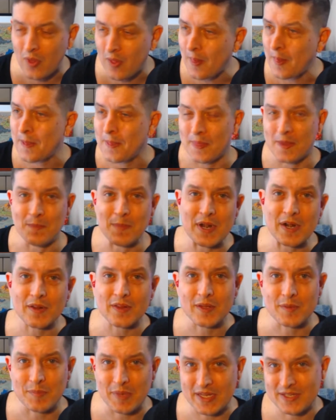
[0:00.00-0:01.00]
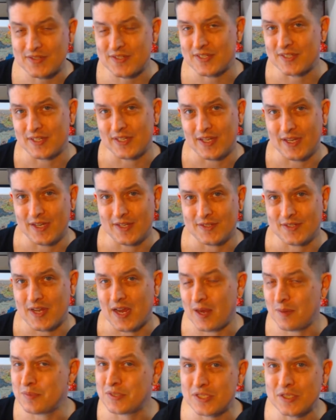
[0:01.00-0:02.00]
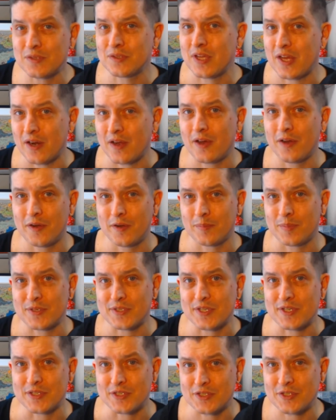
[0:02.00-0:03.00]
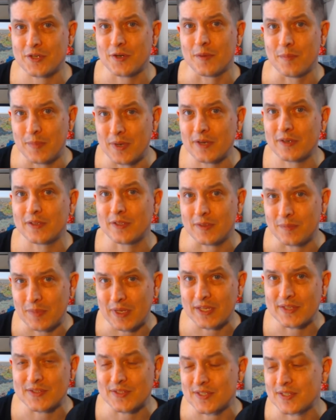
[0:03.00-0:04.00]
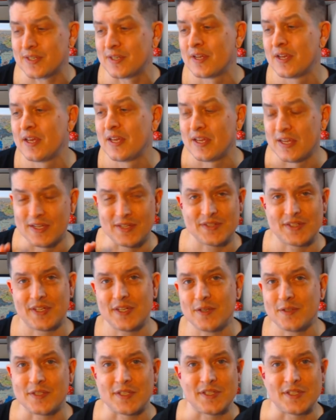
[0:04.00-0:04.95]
the Marilyn Manson case. I'm still not 100% sure Marilyn Manson is guilty.